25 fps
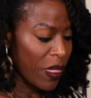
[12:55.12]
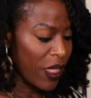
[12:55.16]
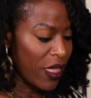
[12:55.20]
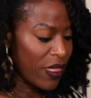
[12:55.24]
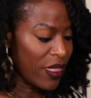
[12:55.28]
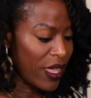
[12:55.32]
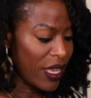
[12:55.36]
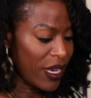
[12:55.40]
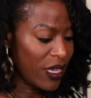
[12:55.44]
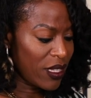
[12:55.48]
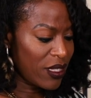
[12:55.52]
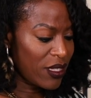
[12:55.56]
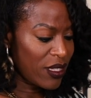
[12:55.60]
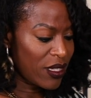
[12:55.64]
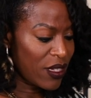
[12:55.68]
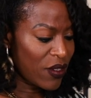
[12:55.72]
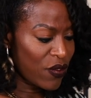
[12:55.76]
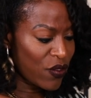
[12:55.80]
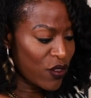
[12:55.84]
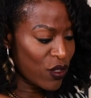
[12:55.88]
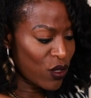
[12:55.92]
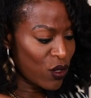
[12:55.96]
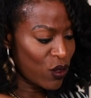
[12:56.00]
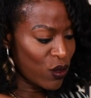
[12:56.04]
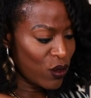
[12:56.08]
then it's
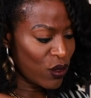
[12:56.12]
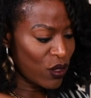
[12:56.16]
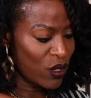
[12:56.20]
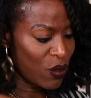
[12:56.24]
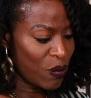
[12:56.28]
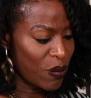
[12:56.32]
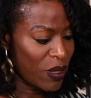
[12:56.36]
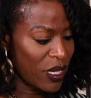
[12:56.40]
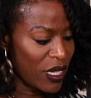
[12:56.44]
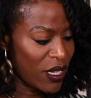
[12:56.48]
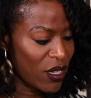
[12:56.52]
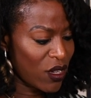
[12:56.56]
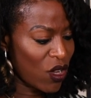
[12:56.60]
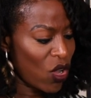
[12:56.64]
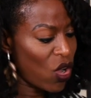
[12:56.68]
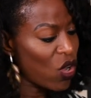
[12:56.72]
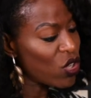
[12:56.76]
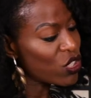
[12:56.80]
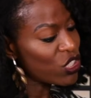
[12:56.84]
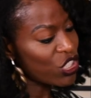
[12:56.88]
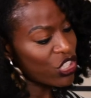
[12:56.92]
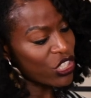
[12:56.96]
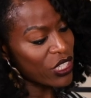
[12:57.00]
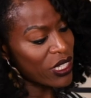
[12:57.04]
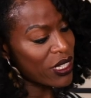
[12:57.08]
difficult to be
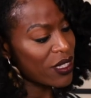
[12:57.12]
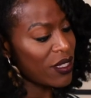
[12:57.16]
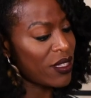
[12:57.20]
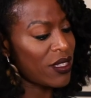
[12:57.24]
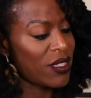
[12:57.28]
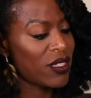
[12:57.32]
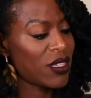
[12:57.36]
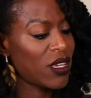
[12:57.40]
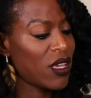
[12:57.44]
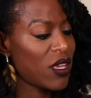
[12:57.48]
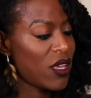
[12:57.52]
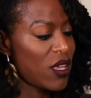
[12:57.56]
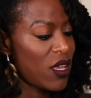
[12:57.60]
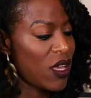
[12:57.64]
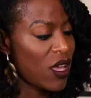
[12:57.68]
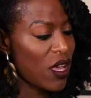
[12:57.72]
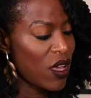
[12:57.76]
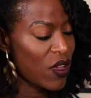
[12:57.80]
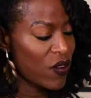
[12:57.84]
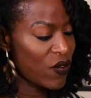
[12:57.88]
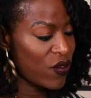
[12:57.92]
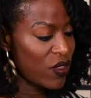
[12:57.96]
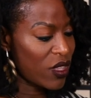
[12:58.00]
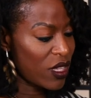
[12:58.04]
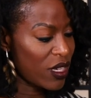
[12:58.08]
conscious
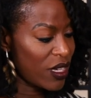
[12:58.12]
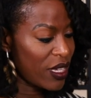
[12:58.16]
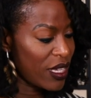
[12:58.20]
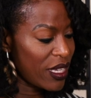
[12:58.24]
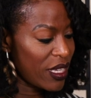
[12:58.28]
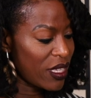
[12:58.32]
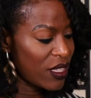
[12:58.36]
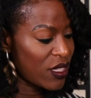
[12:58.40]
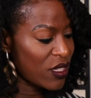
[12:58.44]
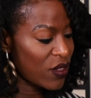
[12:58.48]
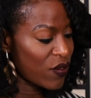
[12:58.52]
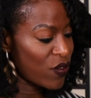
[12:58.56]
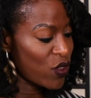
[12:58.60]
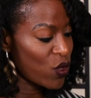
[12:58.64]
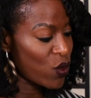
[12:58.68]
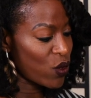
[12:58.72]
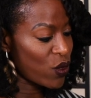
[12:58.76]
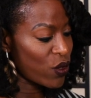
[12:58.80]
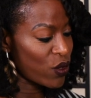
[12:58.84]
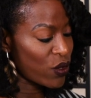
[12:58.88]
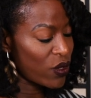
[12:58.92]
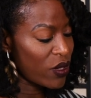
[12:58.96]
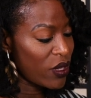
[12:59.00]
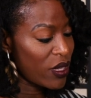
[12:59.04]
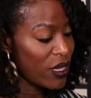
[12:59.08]
of the needs of
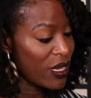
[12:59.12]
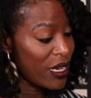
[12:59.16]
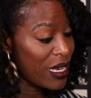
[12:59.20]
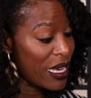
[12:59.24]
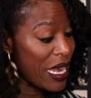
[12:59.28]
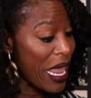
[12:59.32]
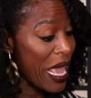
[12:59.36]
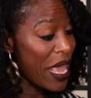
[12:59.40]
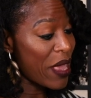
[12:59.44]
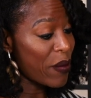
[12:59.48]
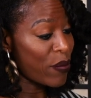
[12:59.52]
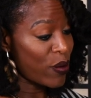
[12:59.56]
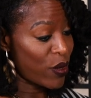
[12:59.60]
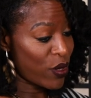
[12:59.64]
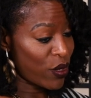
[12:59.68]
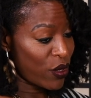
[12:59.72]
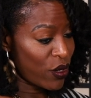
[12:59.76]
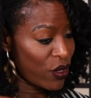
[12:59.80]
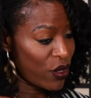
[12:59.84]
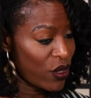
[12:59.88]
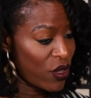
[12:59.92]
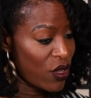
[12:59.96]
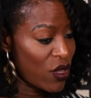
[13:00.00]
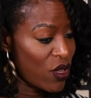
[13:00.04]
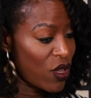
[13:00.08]
your
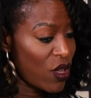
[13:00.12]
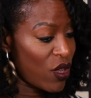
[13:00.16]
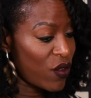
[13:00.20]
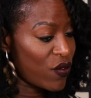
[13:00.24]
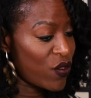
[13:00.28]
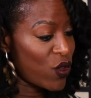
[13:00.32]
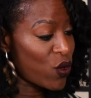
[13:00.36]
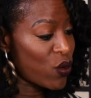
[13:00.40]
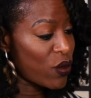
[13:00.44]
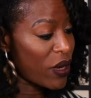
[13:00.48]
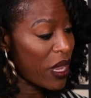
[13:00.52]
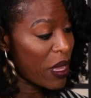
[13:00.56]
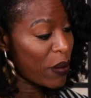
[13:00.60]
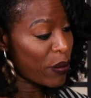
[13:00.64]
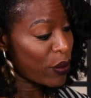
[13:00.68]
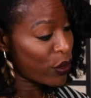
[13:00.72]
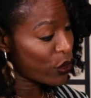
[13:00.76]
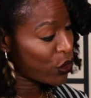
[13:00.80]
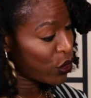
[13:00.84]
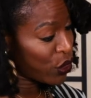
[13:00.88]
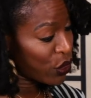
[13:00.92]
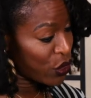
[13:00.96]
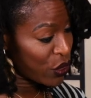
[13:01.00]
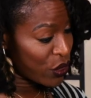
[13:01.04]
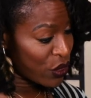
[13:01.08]
neighbor, of your
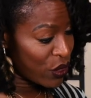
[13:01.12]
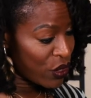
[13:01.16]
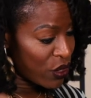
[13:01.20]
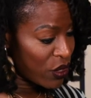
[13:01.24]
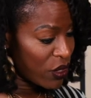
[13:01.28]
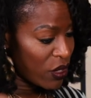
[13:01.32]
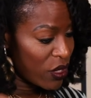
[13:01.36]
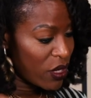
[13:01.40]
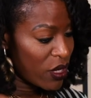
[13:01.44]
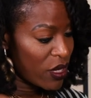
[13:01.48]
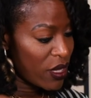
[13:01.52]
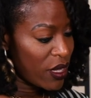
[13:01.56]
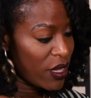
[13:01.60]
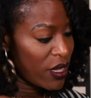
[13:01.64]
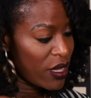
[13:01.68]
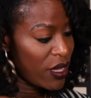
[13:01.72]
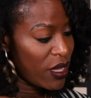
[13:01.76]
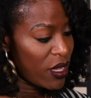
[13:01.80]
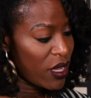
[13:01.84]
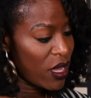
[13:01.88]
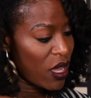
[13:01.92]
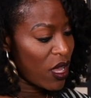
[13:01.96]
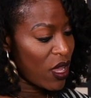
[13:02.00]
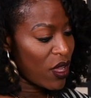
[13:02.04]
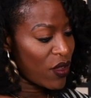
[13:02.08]
neighborhood,
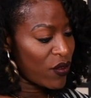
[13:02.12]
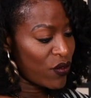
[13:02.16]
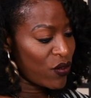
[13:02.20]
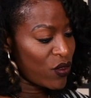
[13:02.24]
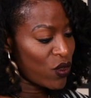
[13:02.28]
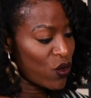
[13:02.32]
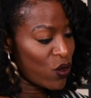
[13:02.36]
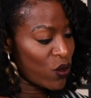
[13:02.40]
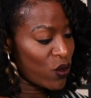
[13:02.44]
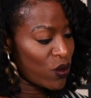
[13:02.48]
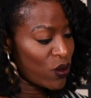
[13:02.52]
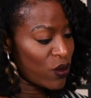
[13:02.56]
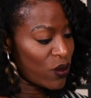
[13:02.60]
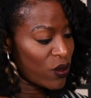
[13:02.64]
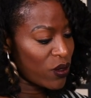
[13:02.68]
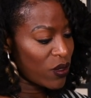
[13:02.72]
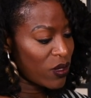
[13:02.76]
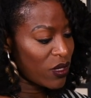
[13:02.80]
of your